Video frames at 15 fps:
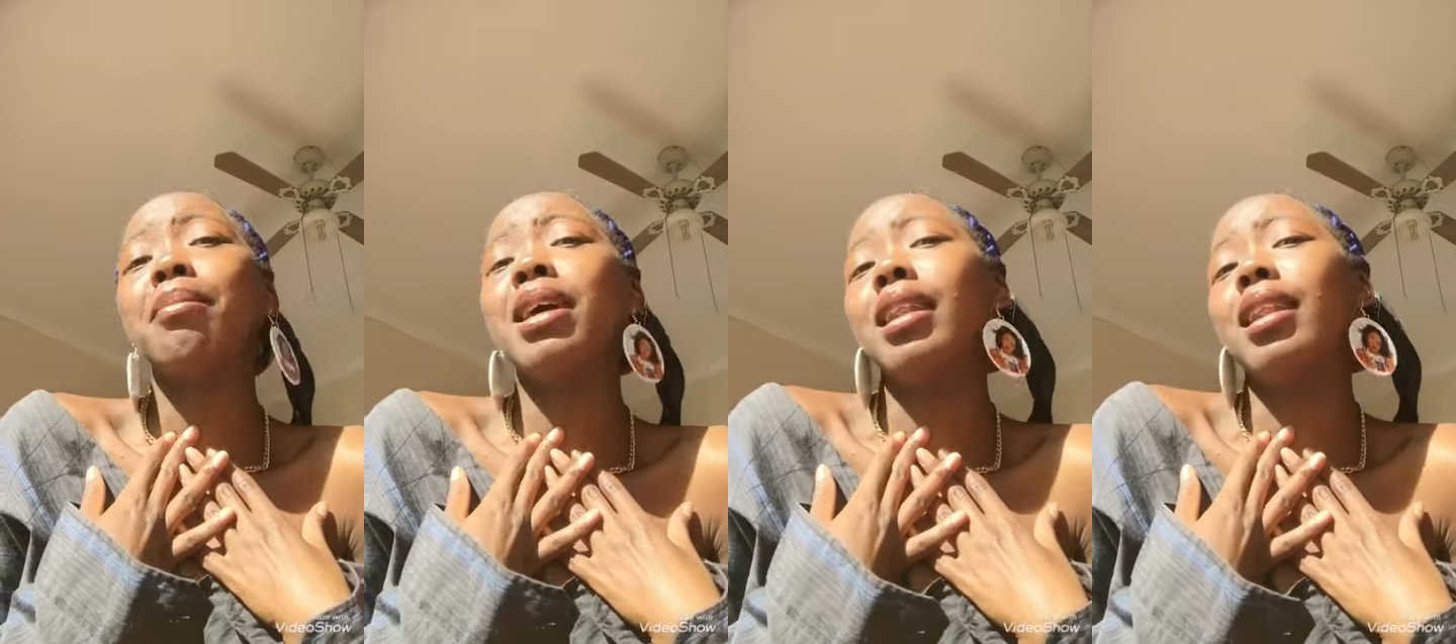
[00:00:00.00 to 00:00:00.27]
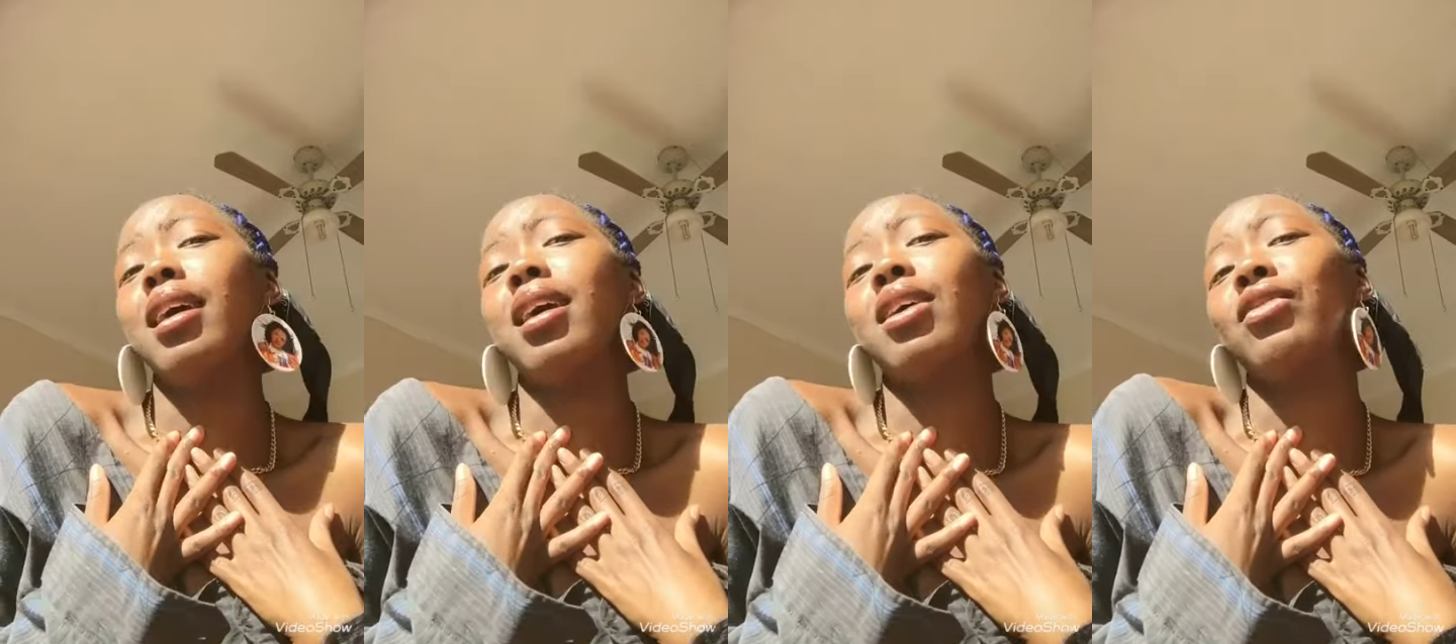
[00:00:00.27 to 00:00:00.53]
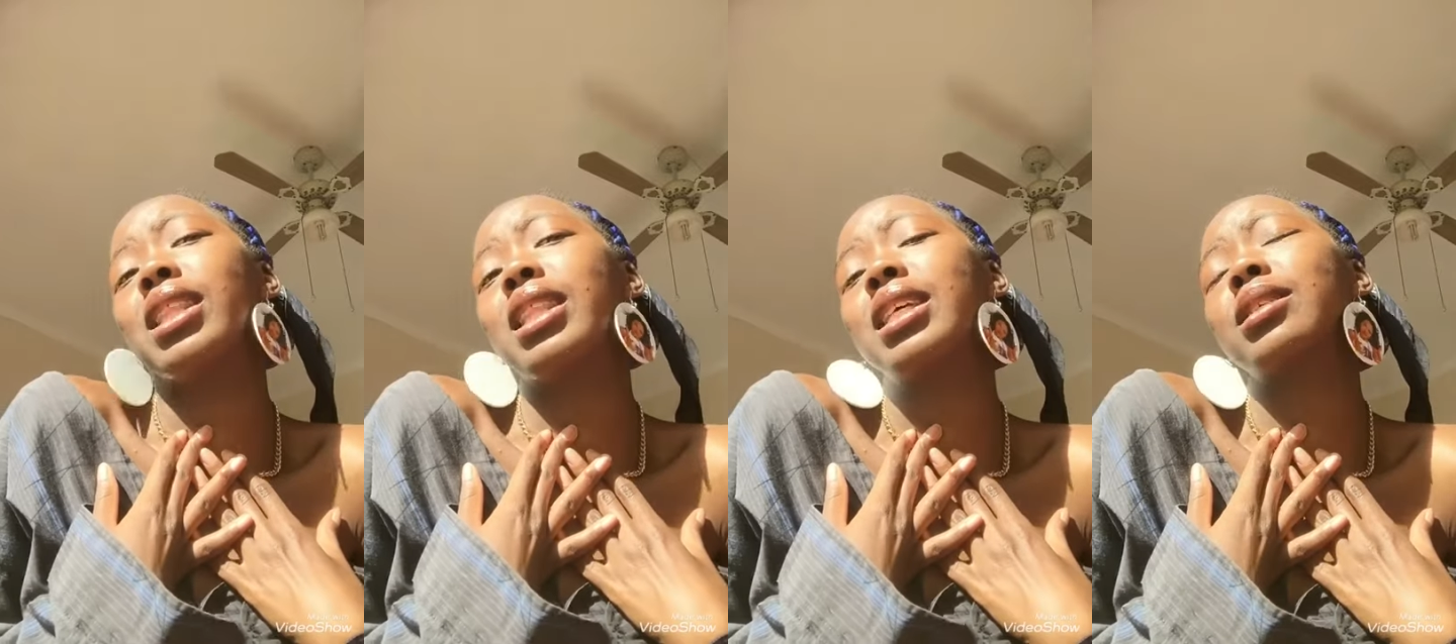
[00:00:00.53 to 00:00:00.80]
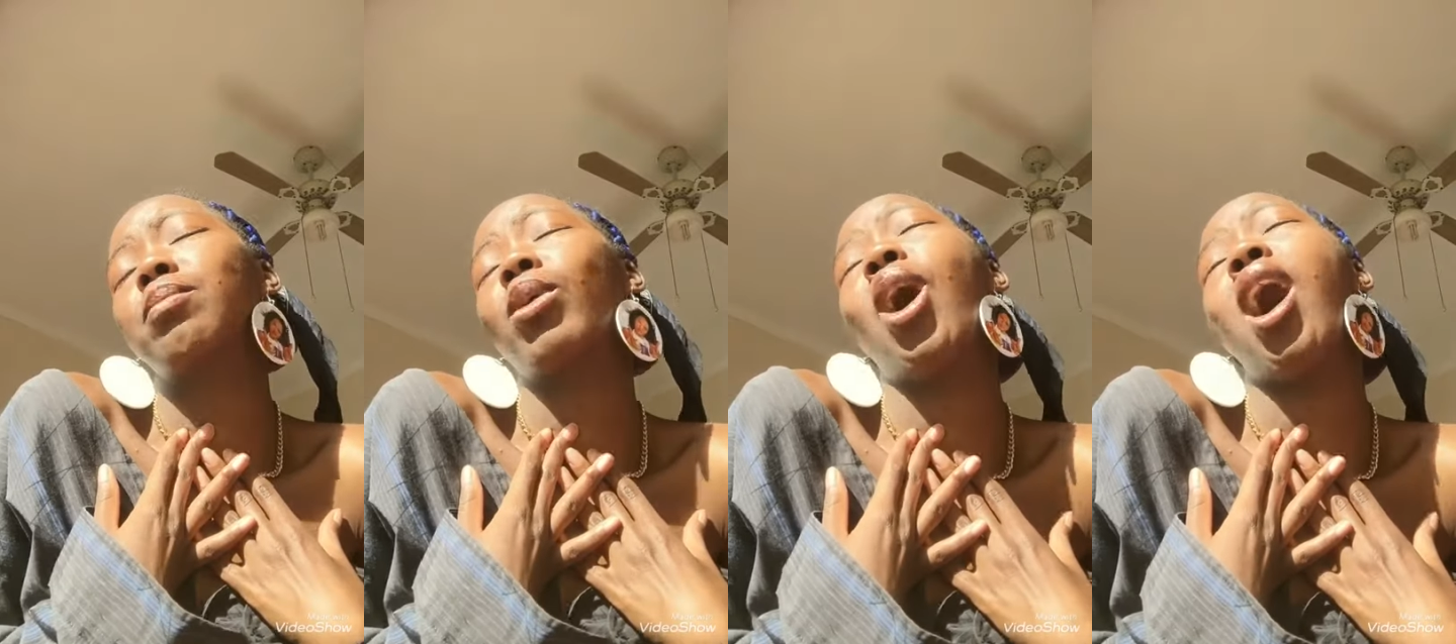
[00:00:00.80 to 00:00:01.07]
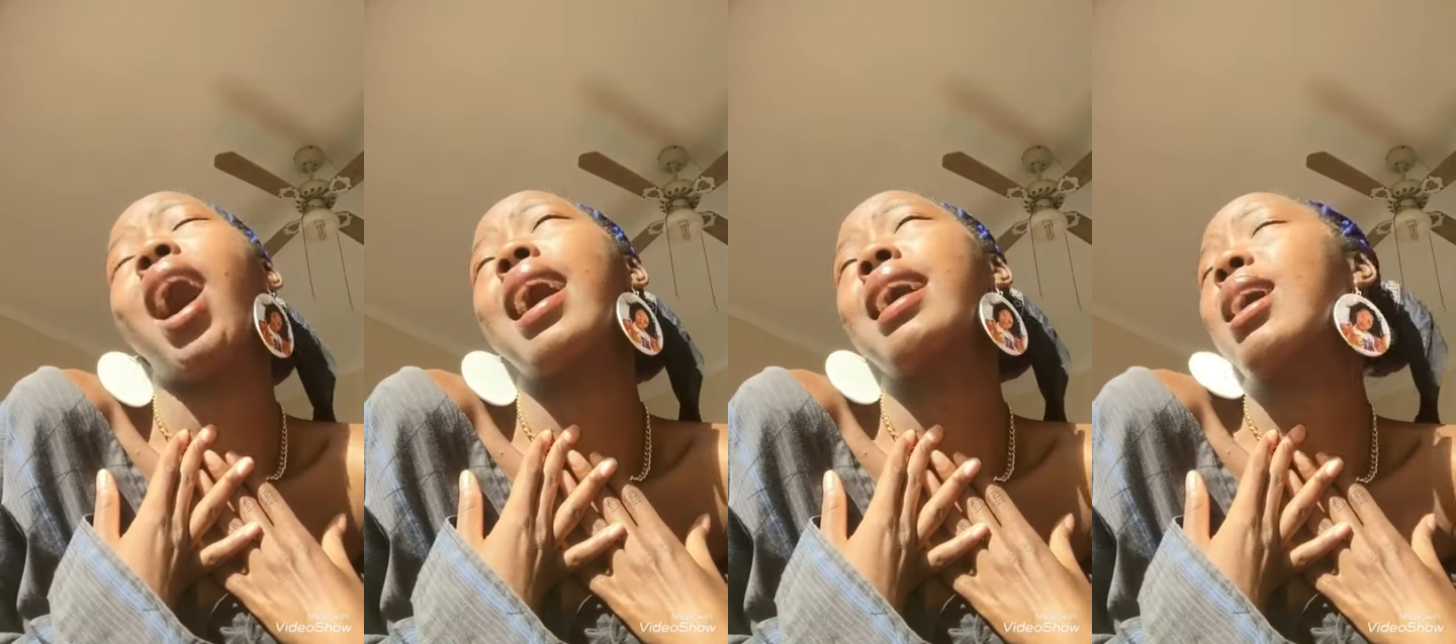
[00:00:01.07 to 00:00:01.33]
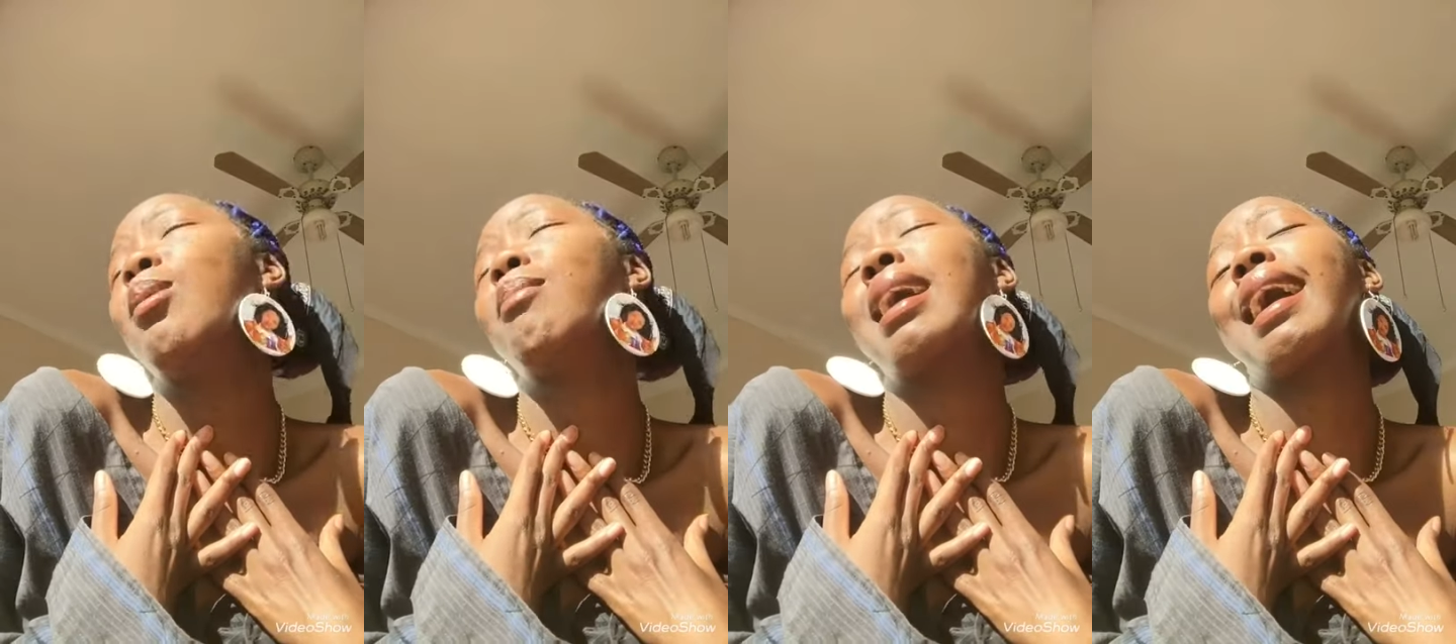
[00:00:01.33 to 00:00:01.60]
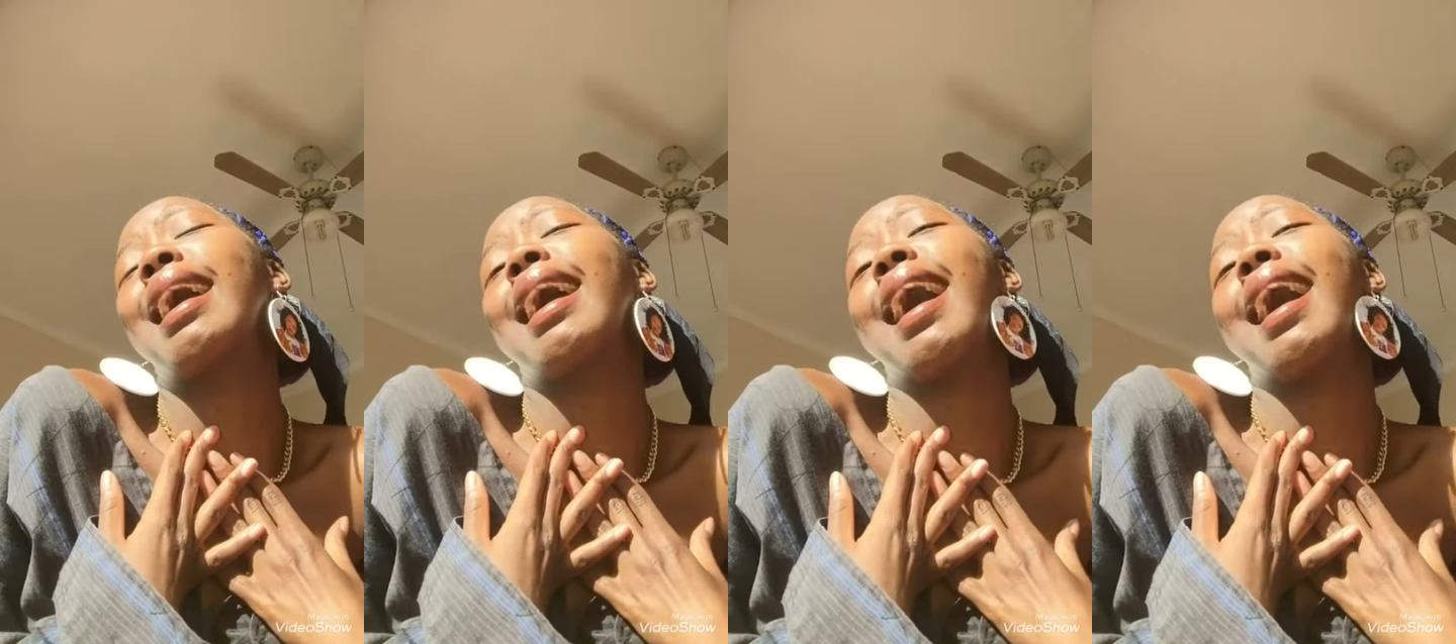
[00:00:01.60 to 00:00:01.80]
I'm in love with this boy. Oh my